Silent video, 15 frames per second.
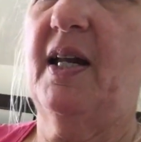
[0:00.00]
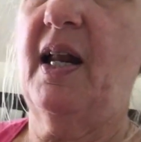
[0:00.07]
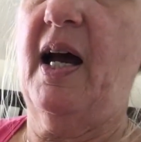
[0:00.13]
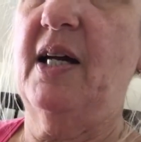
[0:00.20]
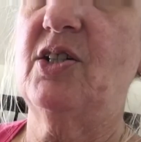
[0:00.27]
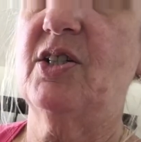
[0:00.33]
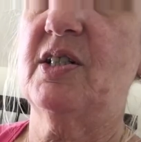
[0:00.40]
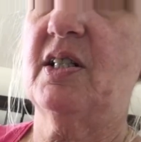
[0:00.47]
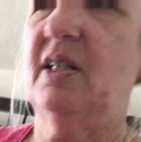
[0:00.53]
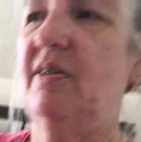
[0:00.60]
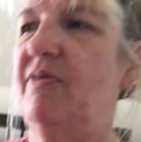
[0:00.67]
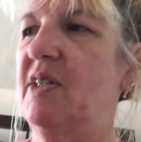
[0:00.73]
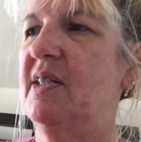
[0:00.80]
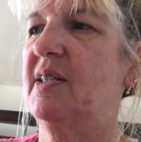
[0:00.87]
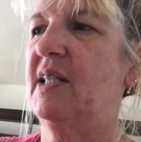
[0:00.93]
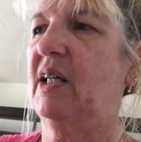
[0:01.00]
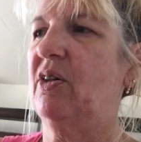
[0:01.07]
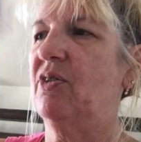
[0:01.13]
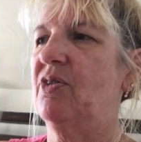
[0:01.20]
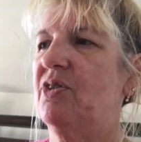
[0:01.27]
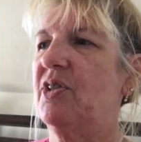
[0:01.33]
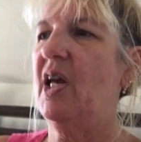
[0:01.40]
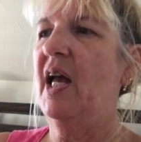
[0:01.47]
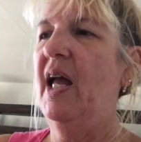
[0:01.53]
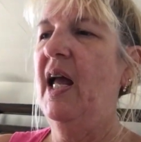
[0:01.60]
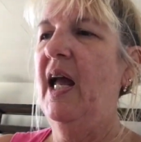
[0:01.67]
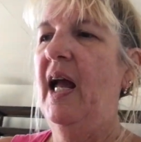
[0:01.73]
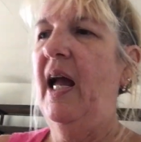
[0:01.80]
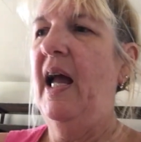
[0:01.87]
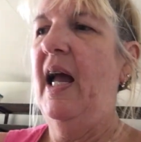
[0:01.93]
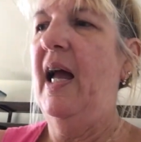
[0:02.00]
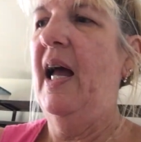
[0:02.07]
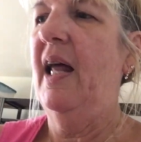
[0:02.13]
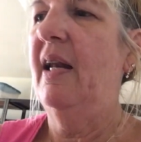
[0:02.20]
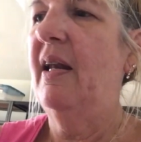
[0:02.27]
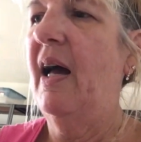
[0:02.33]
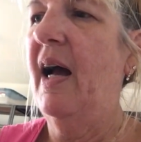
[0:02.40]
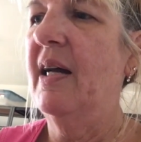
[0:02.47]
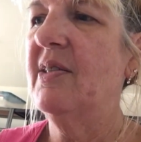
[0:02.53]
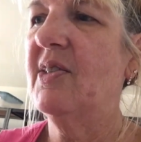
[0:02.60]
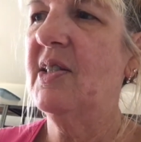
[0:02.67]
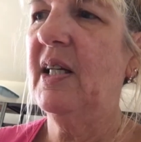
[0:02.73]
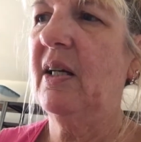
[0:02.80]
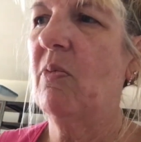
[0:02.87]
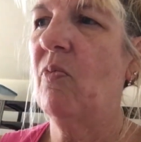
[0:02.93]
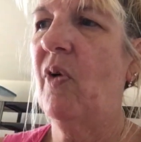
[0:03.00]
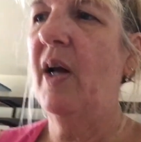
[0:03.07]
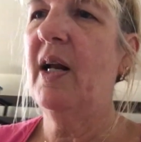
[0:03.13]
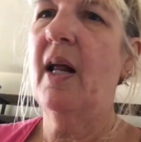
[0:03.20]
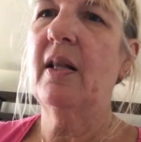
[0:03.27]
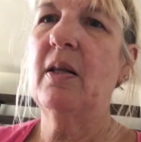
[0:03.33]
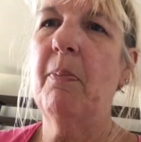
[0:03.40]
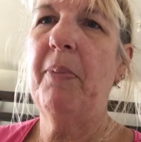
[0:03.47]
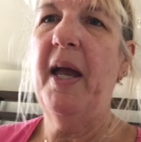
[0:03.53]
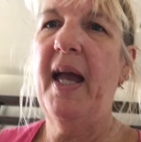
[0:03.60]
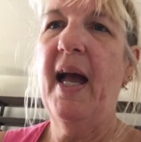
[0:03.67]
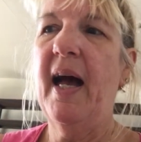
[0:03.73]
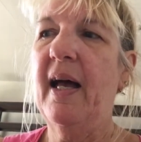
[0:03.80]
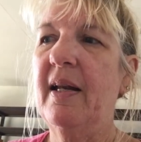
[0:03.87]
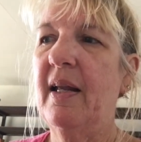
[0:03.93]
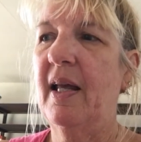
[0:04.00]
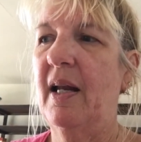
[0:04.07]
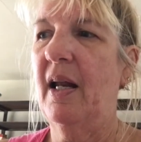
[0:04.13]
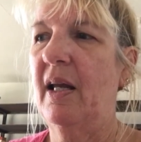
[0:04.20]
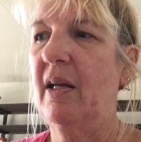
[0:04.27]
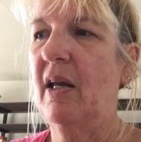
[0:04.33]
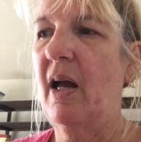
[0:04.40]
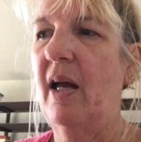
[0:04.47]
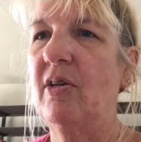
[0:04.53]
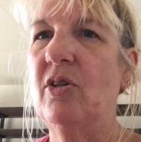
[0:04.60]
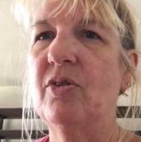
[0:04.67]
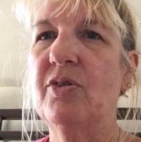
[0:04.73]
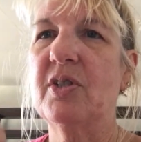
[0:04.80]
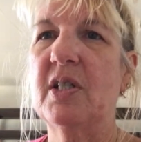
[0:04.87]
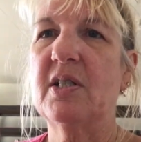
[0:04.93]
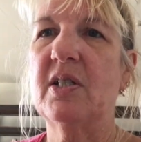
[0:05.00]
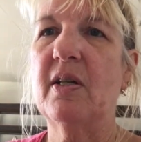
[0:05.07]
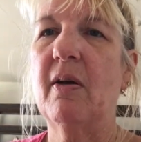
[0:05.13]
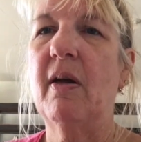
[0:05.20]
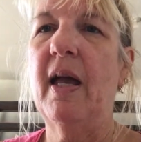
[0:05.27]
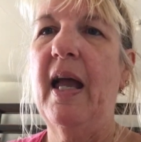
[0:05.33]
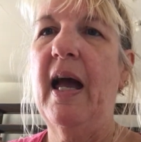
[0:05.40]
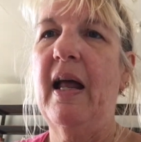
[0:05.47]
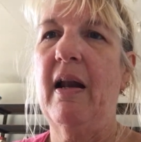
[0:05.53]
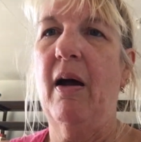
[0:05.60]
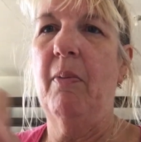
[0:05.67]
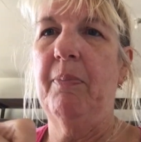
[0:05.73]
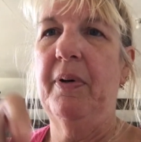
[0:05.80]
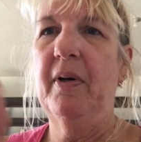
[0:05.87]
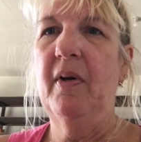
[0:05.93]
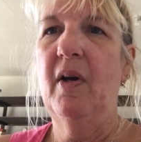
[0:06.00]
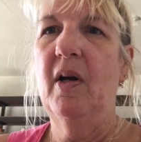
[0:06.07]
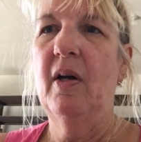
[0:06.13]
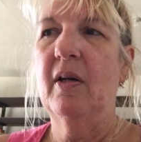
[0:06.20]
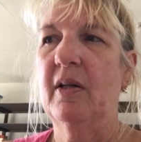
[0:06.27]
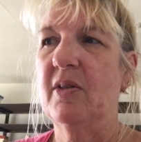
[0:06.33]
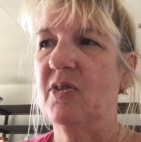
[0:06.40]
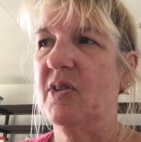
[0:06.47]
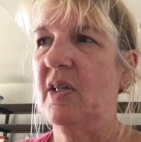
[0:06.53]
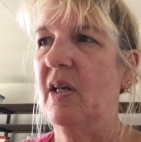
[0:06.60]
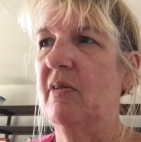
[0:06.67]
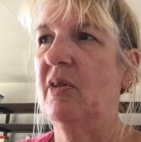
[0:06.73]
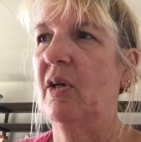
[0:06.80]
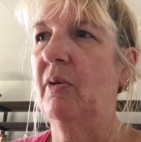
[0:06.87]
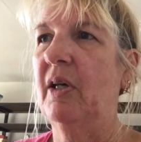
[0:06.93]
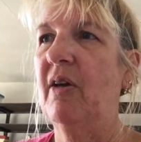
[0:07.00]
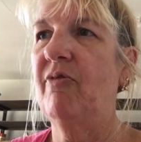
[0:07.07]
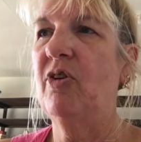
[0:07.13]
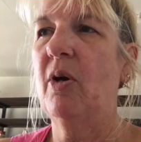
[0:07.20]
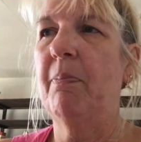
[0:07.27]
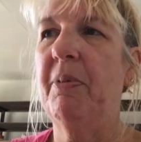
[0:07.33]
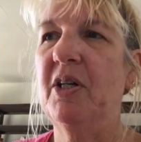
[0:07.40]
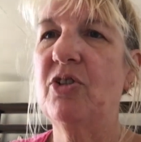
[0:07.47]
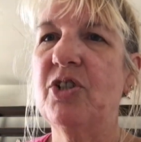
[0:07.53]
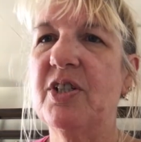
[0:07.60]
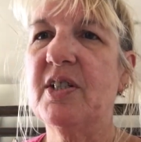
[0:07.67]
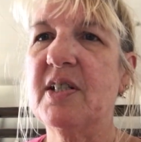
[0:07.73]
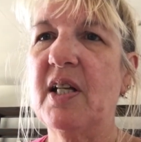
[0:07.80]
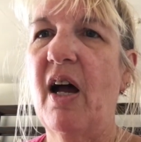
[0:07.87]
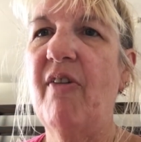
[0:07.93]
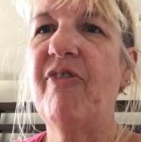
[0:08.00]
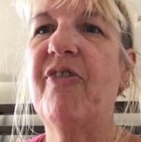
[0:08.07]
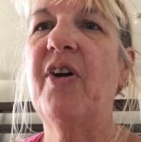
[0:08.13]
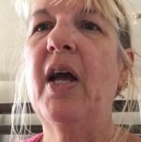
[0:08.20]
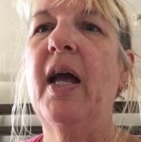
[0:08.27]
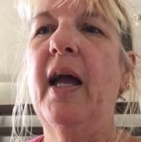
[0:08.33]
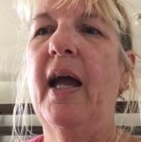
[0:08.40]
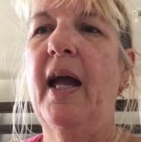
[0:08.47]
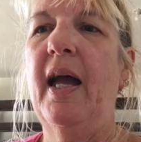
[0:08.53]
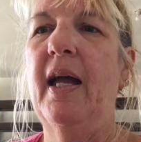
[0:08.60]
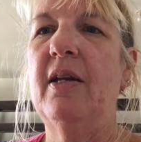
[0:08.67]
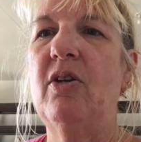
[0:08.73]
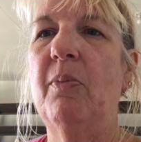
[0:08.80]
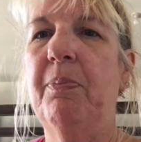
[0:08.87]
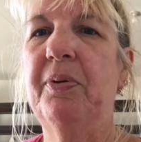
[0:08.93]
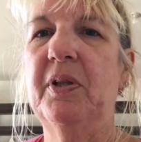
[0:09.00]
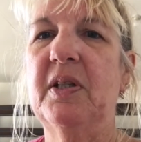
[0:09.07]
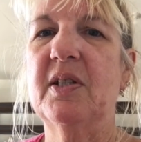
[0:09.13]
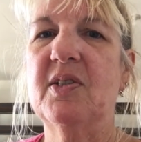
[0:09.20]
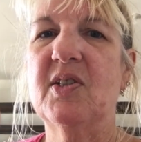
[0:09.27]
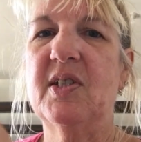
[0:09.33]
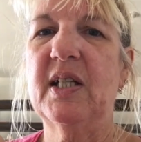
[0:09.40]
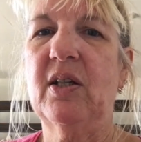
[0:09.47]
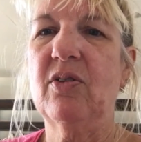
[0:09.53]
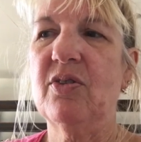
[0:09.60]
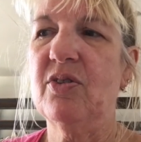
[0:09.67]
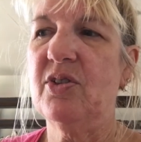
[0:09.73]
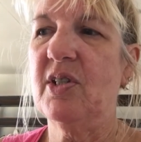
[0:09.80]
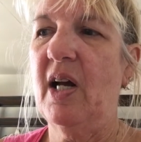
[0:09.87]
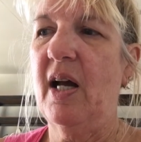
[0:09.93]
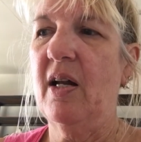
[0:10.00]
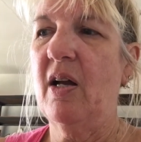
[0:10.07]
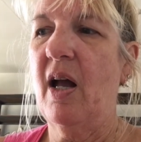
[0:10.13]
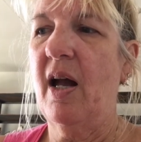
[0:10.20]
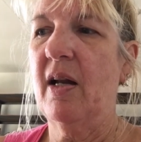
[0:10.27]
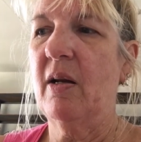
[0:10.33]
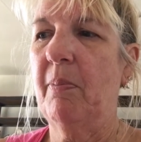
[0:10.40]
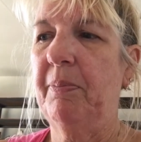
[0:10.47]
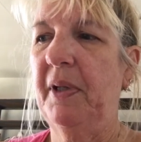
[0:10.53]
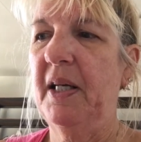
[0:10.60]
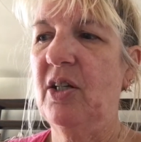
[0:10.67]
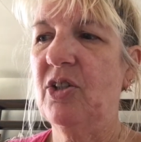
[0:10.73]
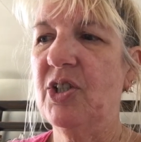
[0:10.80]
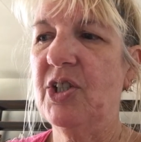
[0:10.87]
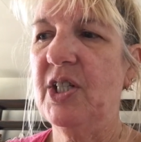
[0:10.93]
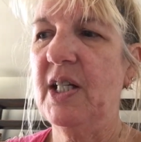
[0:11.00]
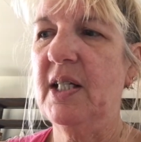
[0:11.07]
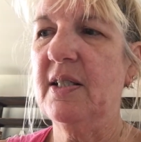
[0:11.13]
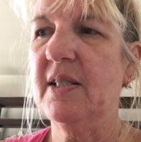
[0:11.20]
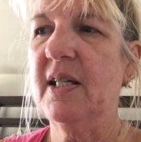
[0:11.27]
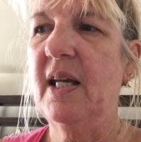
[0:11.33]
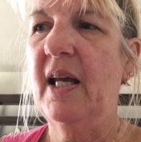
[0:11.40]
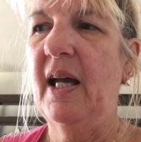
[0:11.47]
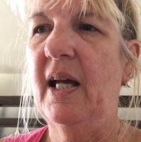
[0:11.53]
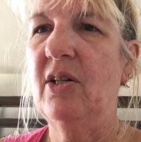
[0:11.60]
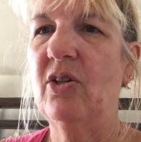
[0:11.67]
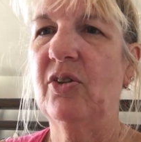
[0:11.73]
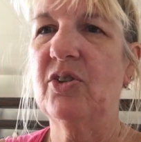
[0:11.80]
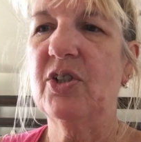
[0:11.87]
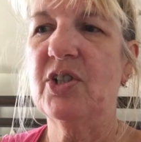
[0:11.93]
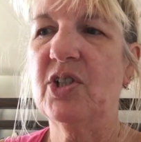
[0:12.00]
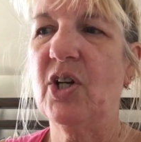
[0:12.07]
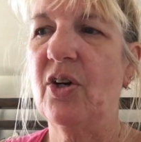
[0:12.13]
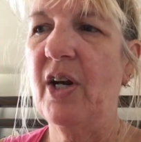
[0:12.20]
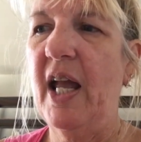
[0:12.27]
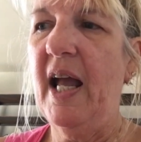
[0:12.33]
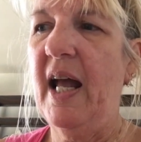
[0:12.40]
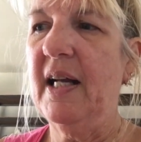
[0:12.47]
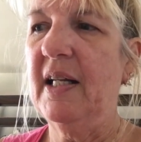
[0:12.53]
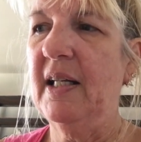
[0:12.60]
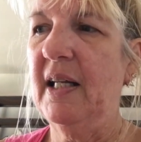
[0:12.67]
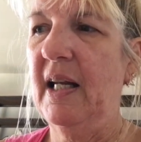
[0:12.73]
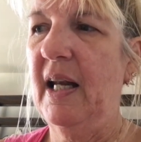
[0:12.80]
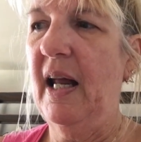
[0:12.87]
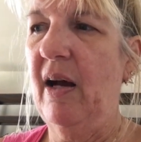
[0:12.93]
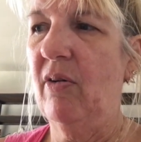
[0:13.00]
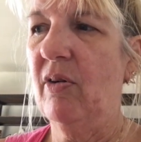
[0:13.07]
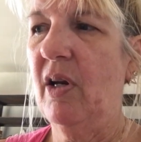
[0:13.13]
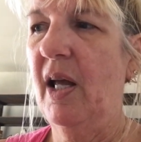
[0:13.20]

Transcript: I just leave the stickers and I stick them right on the pad, and I use it to add up, because they'll give you a bunch of stuff, and you put the stickers on a blank sheet, and you'll just start adding it out.